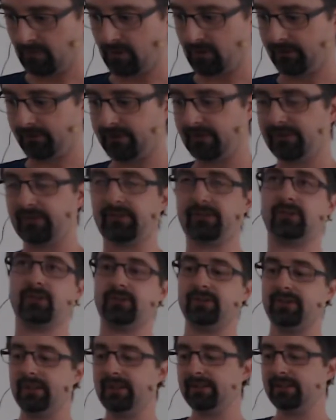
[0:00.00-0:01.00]
because this is
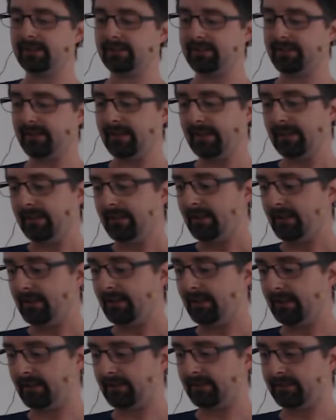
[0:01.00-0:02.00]
not needed.
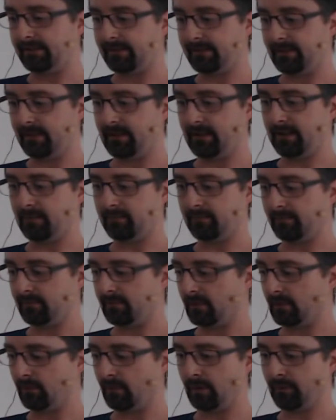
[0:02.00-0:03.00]
And
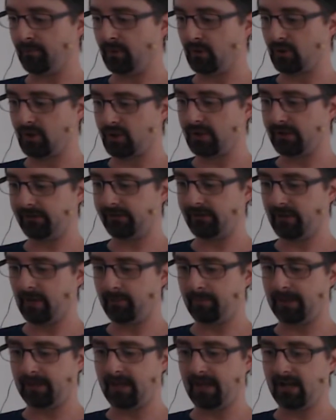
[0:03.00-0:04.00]
we push this
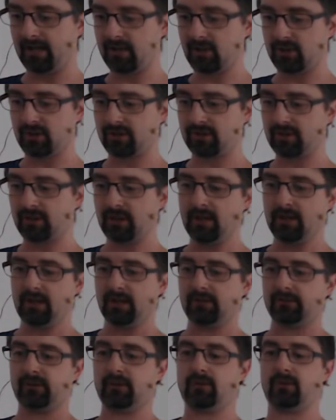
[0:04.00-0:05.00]
application.
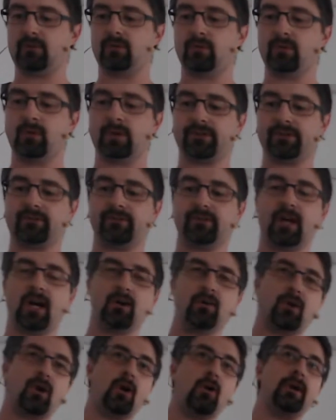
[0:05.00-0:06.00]
So what's
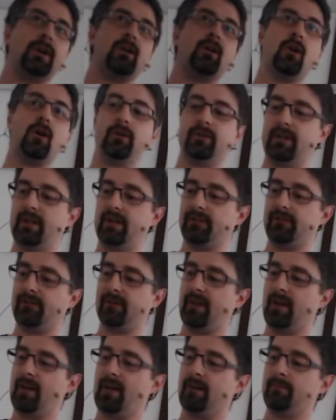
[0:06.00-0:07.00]
now going on
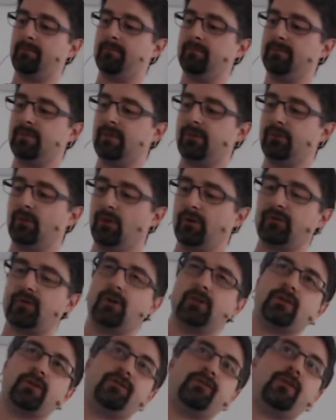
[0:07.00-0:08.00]
is the source
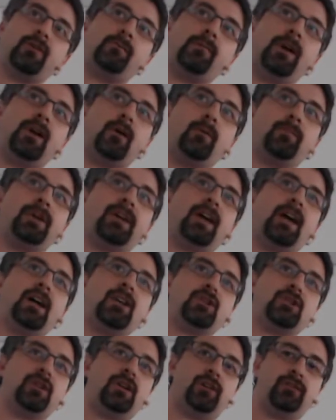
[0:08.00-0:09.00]
code of my
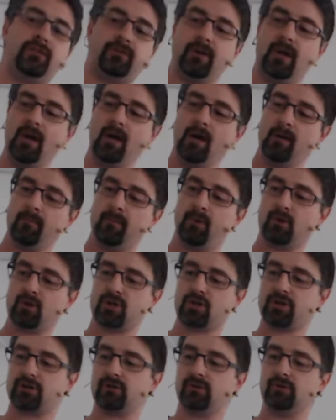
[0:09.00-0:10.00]
application is
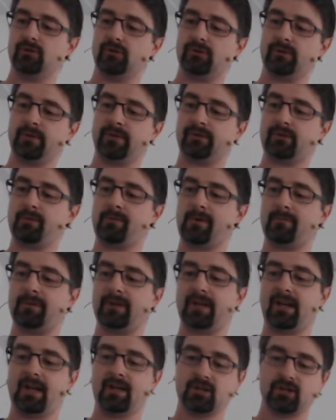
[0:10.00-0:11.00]
pushed to Swisscom
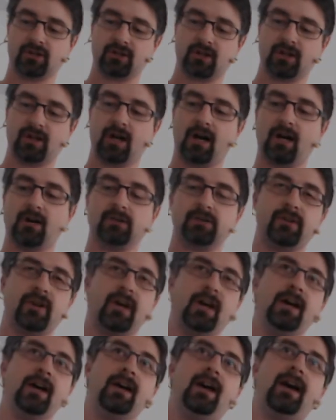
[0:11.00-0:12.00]
Application Cloud,
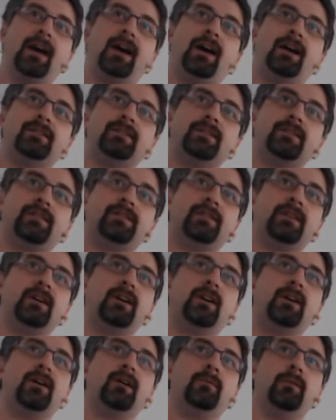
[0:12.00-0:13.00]
and
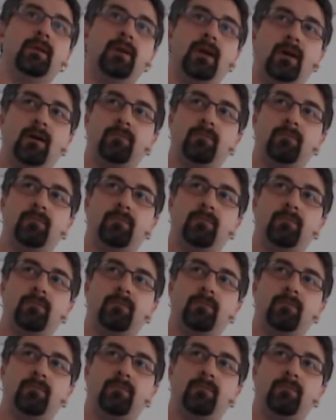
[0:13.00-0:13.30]
the